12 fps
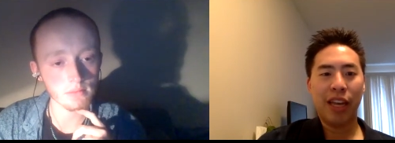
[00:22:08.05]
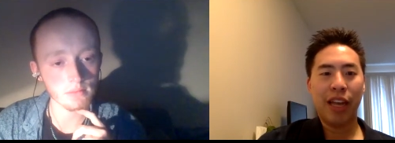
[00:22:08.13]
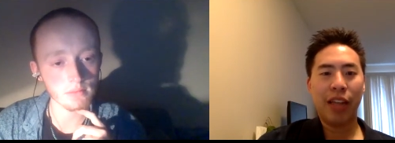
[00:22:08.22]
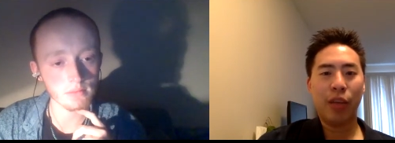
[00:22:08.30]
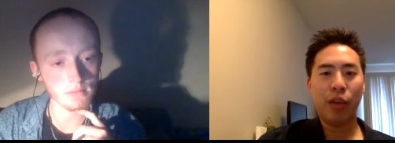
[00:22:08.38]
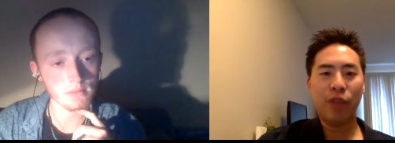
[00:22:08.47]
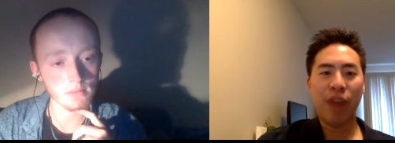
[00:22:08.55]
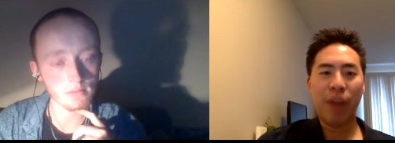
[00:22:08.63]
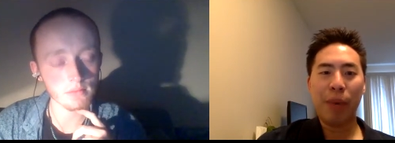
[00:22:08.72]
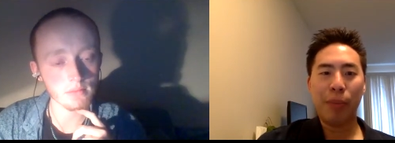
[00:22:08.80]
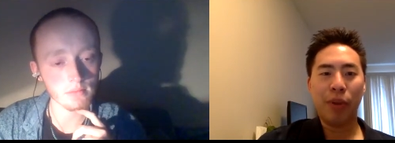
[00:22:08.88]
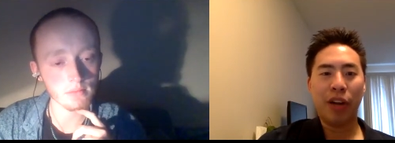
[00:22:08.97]
Speaker 1: And those
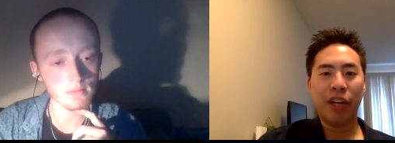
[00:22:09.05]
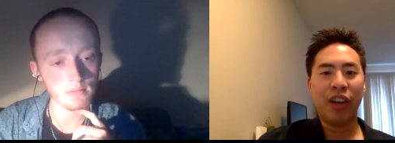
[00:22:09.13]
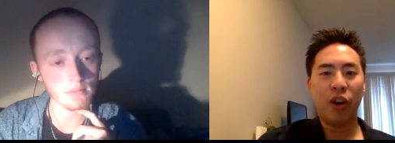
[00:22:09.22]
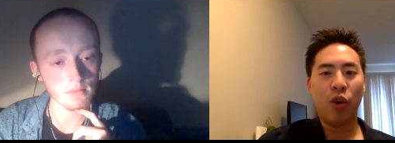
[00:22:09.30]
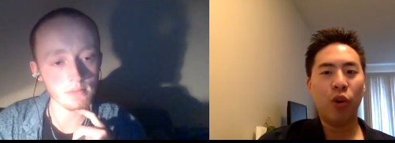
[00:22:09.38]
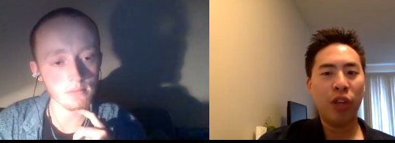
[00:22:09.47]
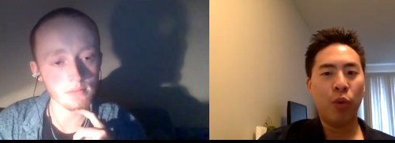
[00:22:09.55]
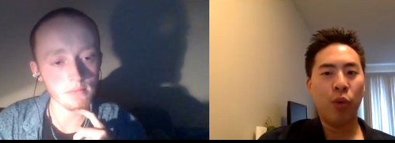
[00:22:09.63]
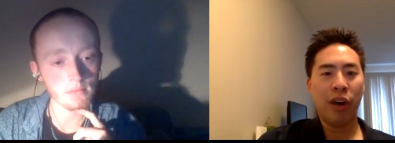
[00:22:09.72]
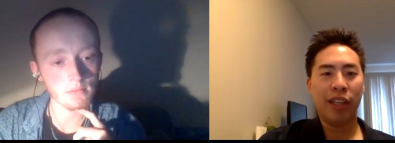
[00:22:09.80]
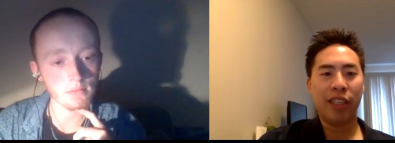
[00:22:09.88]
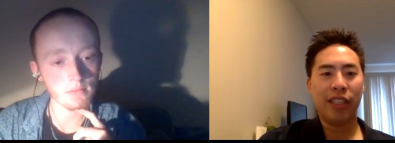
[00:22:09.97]
5 people are the only
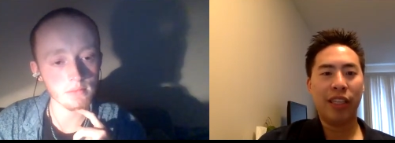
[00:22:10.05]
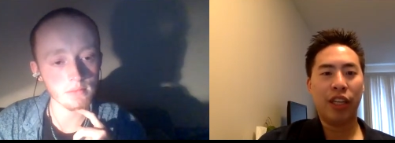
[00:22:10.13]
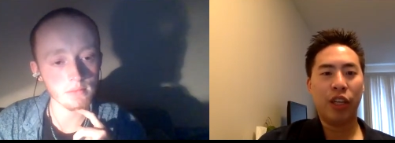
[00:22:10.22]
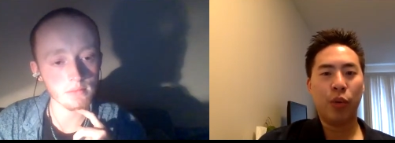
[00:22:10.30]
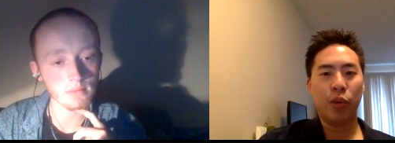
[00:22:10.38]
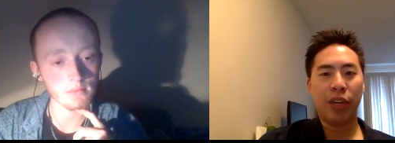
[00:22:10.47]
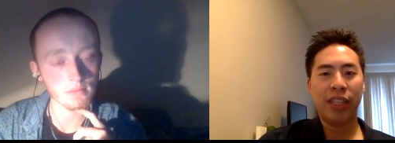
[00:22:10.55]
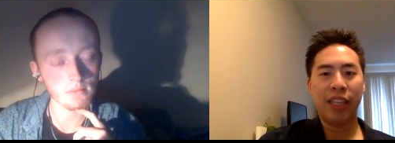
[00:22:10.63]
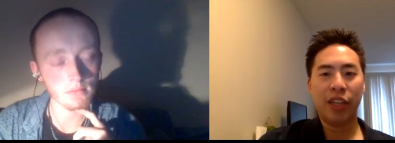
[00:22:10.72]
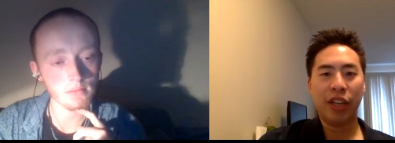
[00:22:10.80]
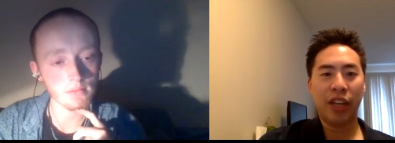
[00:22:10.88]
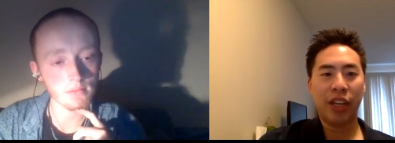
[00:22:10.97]
ones that you would
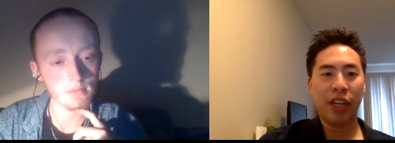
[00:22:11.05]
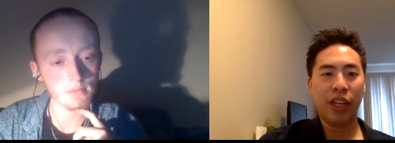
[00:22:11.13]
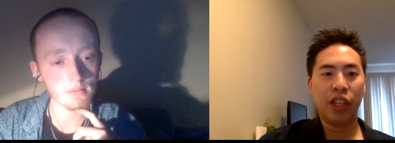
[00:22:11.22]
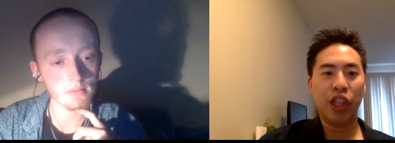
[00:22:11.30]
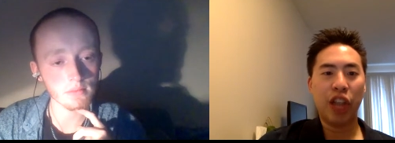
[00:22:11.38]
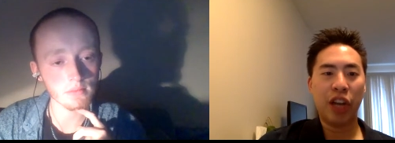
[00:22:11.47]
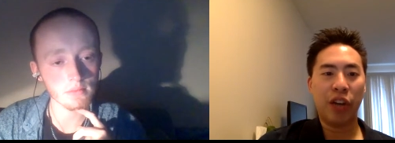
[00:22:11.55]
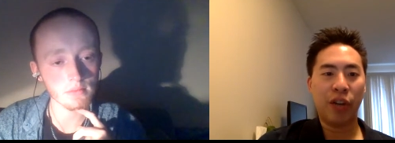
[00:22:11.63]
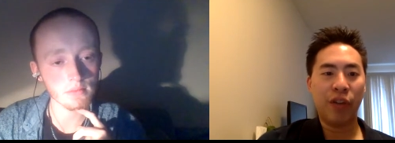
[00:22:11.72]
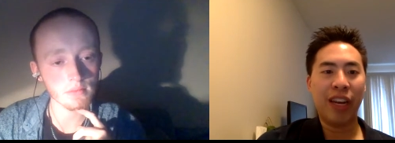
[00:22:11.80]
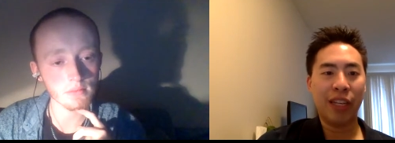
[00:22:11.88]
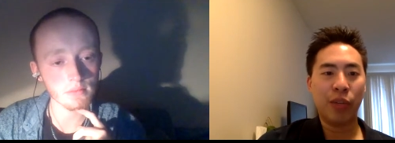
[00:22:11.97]
essentially share your
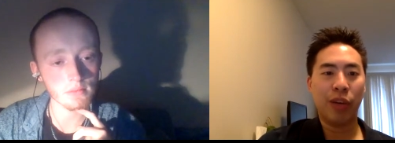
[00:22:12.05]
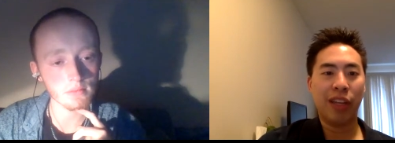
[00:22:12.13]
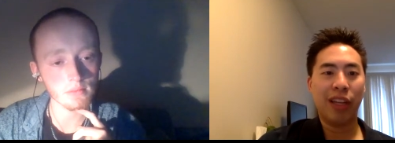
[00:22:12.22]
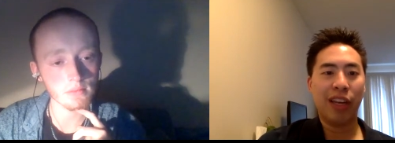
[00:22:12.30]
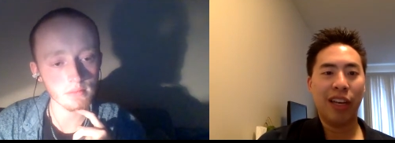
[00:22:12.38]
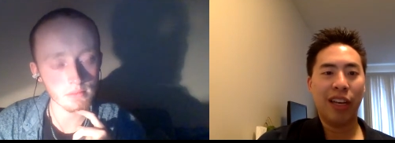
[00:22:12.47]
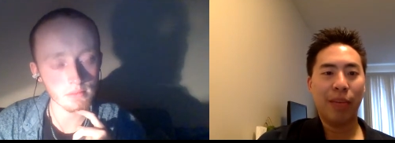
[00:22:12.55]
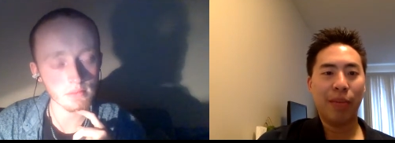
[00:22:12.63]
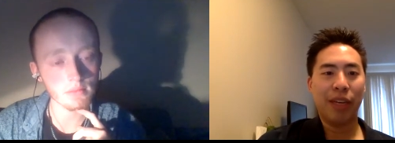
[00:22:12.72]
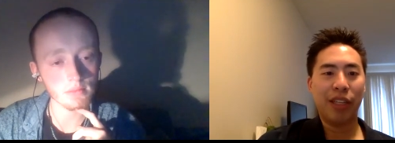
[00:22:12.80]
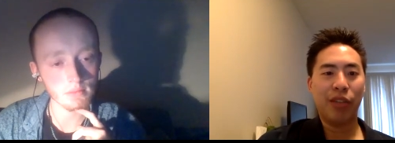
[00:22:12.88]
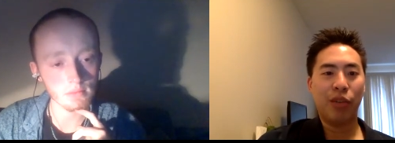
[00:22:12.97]
feelings with,
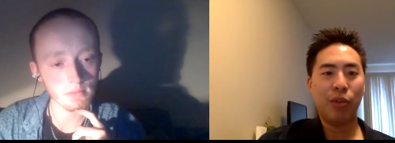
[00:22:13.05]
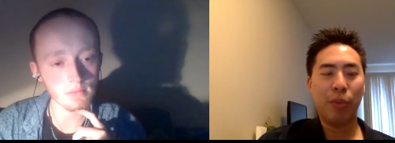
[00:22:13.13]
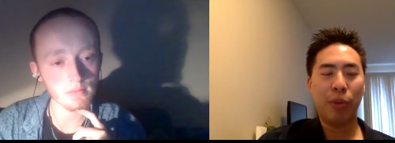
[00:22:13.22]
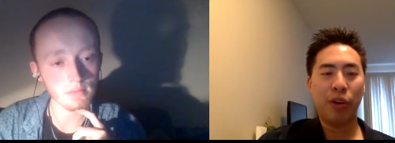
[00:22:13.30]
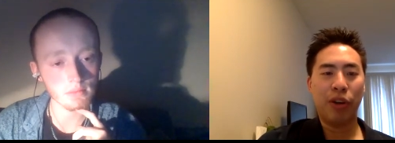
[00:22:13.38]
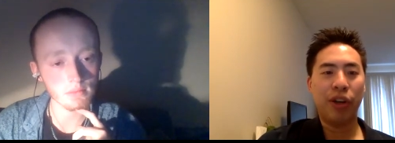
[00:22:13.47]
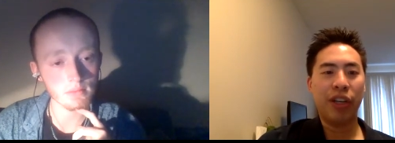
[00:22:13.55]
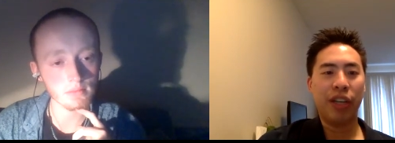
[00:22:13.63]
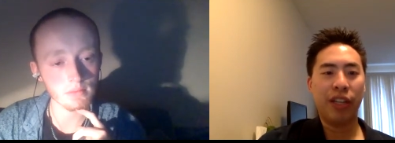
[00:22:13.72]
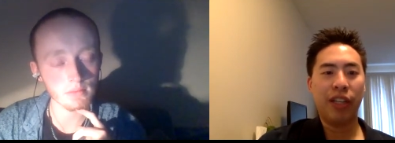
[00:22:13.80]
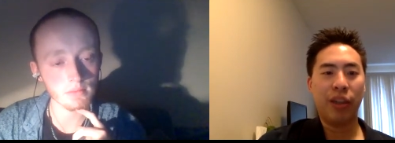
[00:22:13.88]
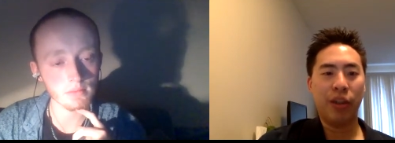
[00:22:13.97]
because those people earn
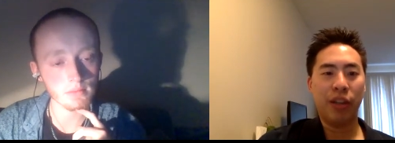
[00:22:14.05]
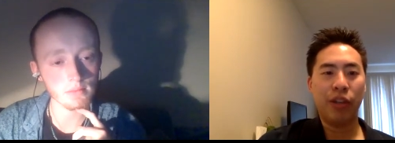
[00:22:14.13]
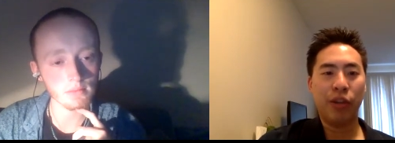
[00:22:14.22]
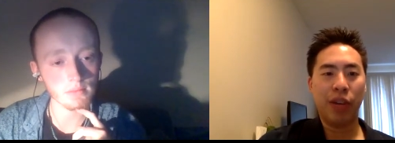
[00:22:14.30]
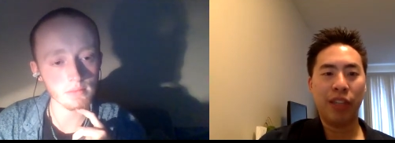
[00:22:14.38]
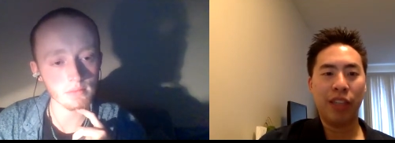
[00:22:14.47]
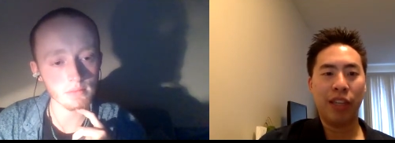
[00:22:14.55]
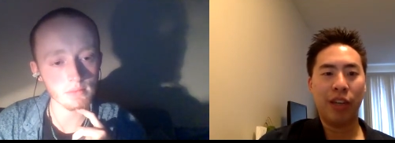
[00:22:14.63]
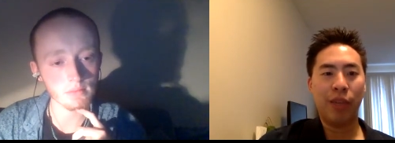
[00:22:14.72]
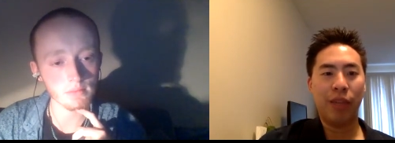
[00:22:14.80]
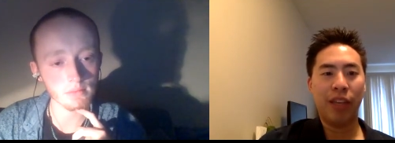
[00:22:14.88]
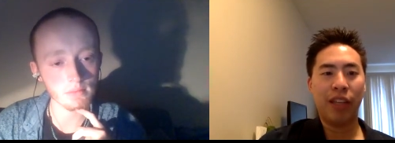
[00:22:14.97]
that, you know, that trust, you
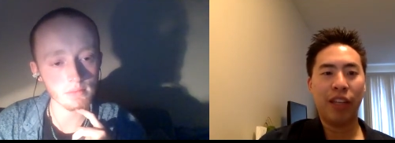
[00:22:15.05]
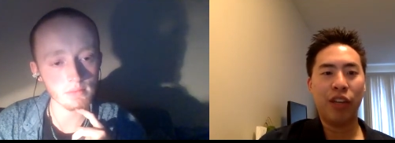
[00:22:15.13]
know, like, you